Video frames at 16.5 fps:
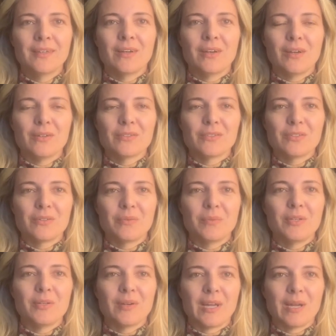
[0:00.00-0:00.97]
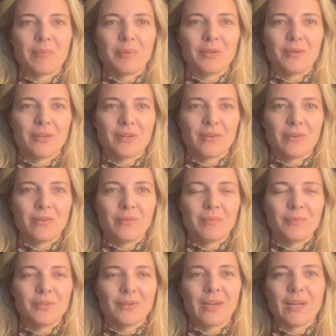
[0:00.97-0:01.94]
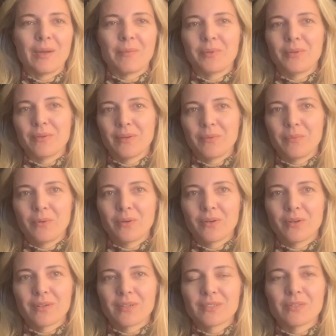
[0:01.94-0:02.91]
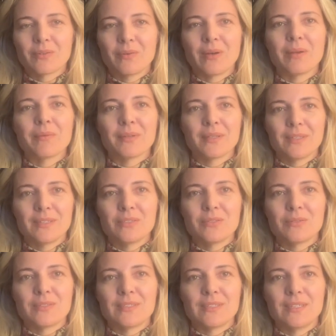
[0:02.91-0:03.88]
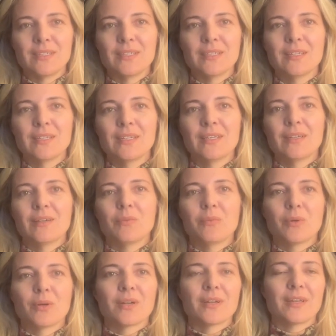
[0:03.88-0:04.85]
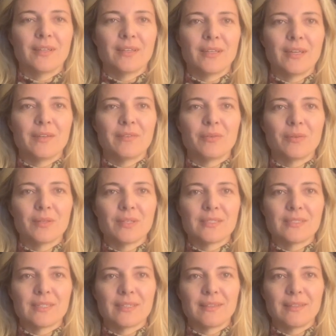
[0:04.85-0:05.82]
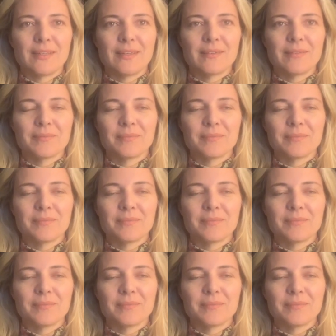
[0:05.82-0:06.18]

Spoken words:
Also, when you're happier at home, you're happier at work. So I really do see work and life holistically.